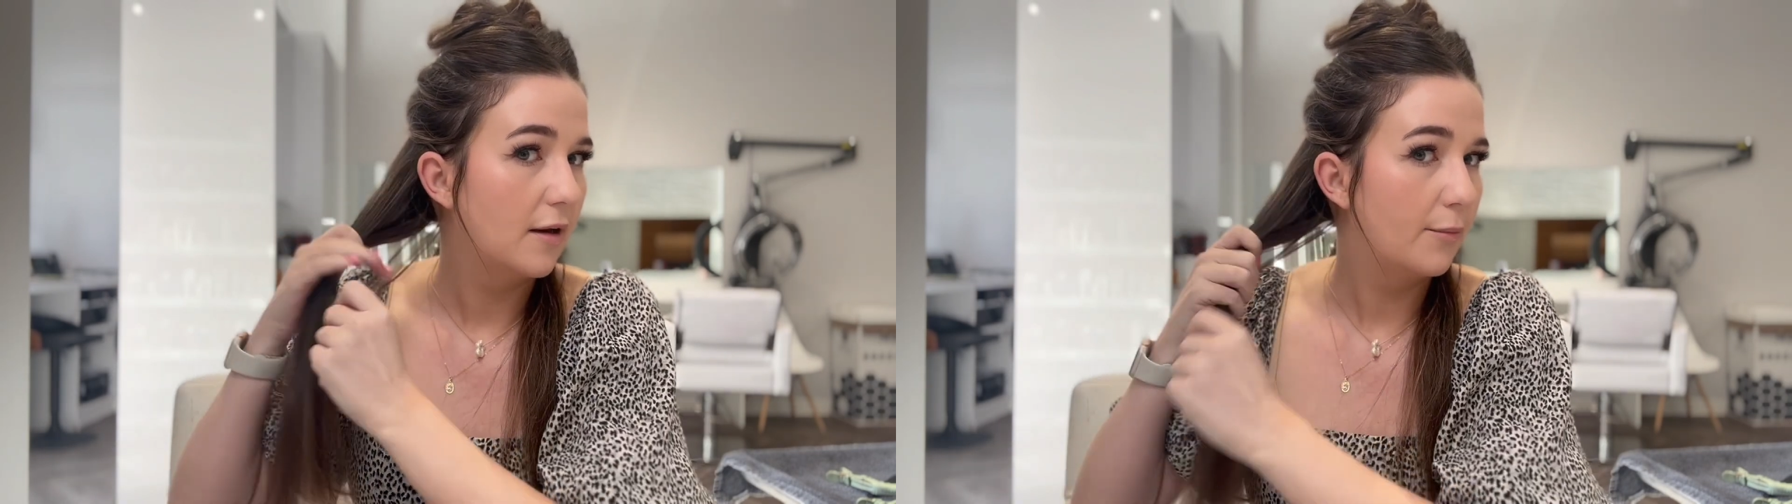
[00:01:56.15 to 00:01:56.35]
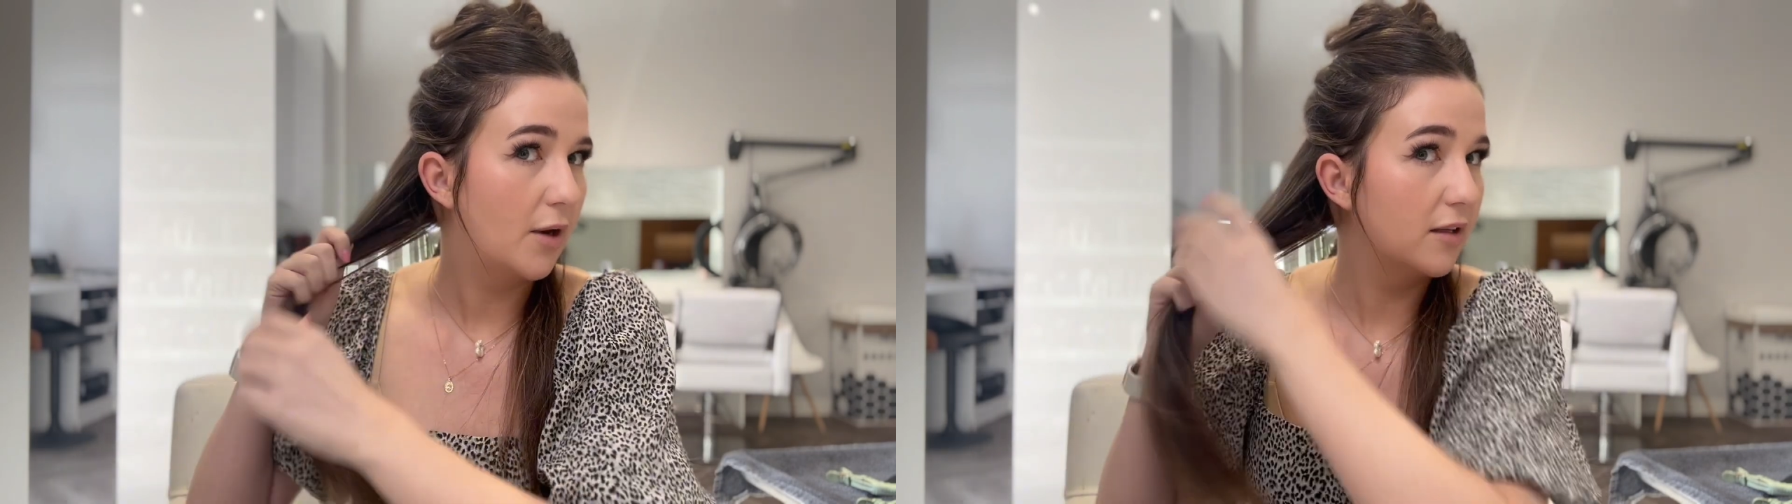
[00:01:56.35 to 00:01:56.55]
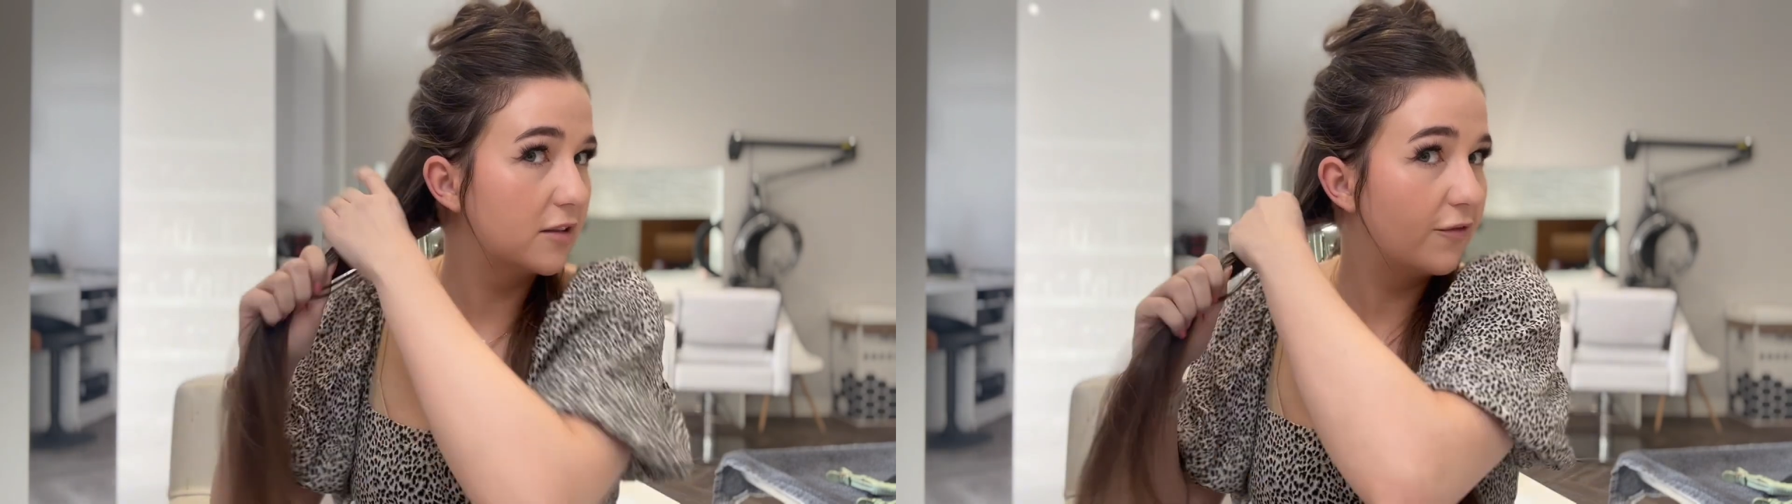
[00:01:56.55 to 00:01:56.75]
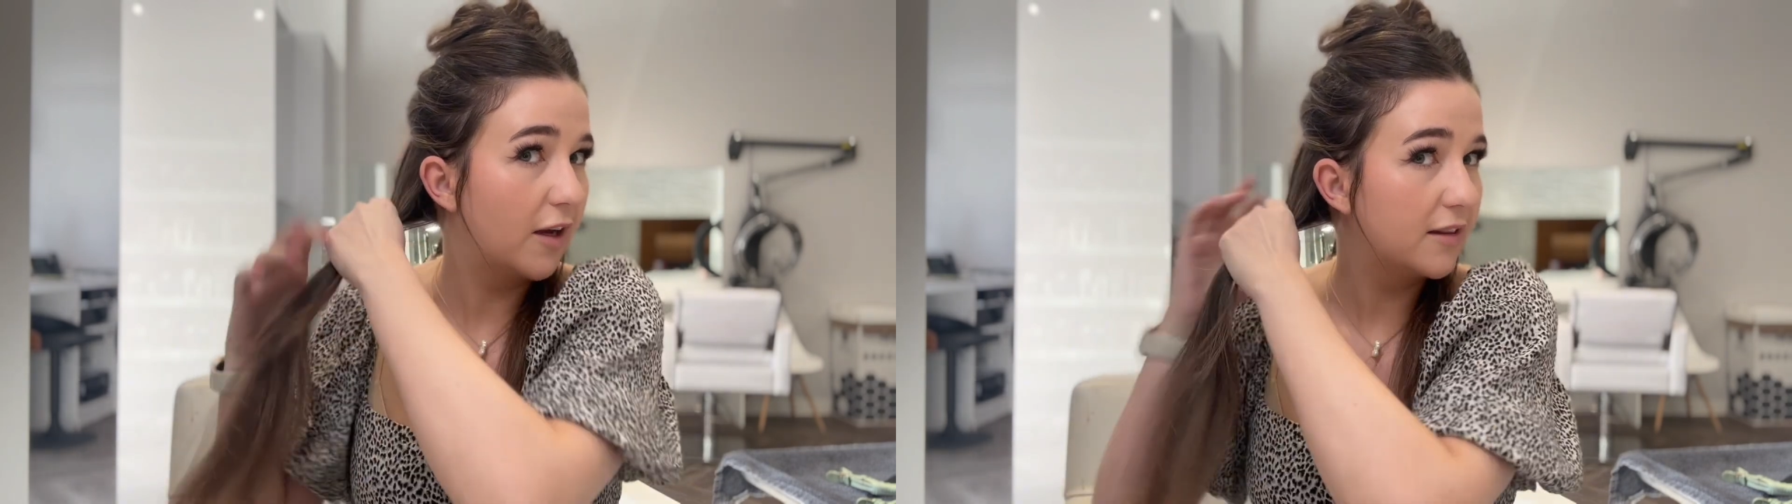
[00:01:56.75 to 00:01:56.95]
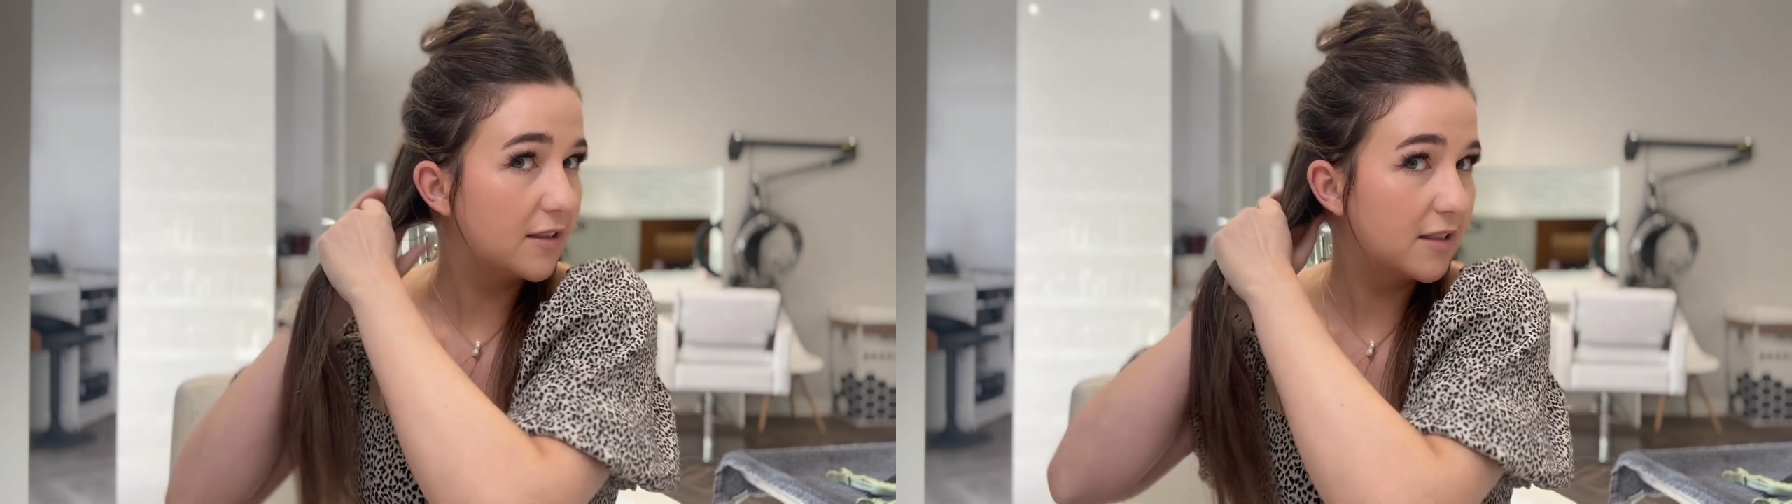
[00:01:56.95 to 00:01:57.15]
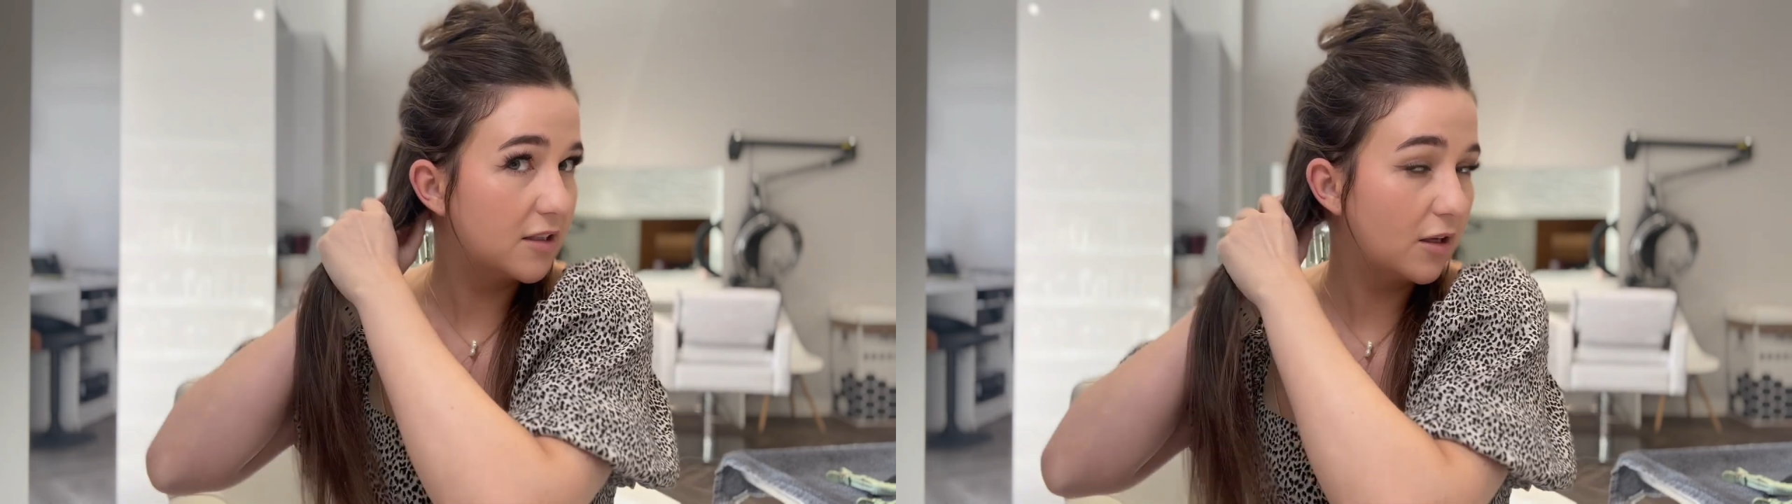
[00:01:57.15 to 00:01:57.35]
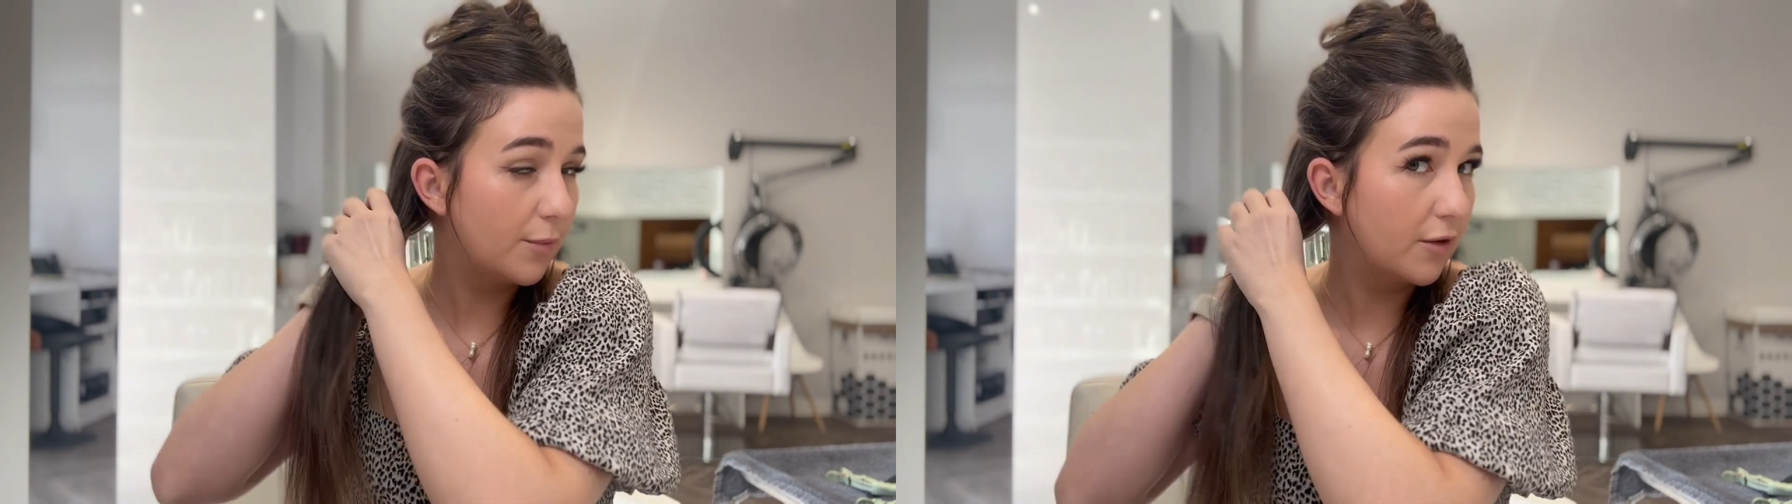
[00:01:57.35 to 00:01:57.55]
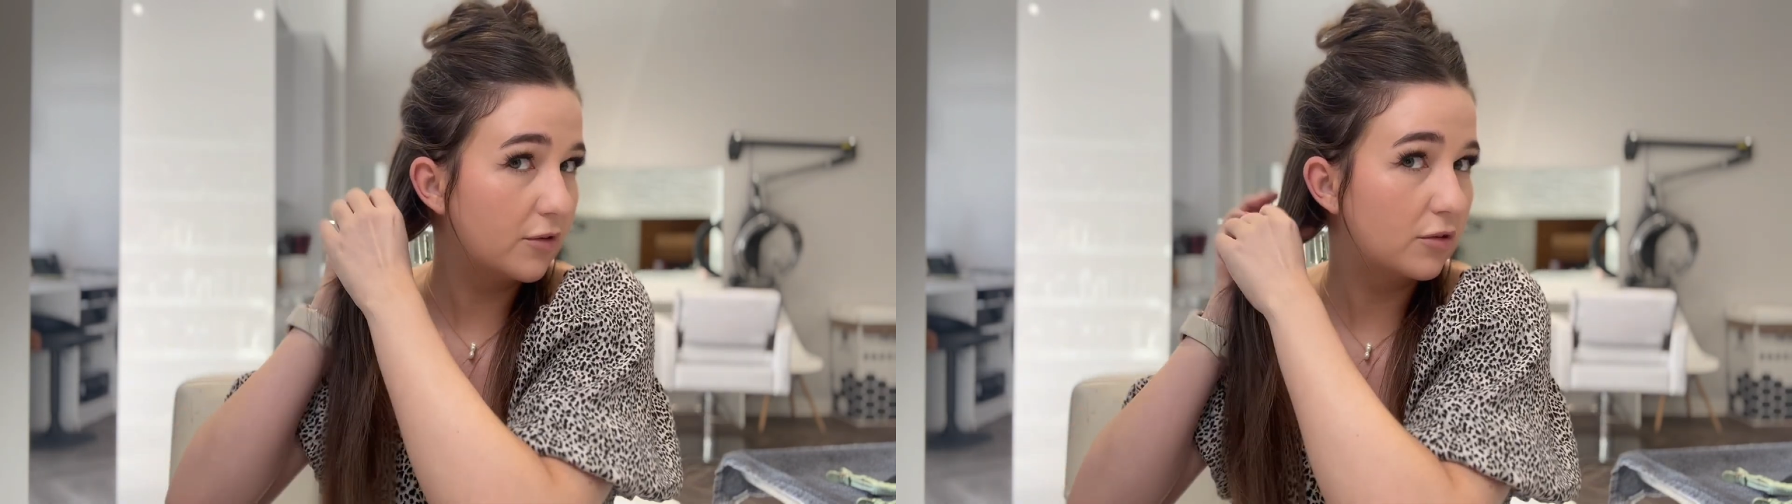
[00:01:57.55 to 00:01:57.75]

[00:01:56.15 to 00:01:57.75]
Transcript: But I'll divide this into about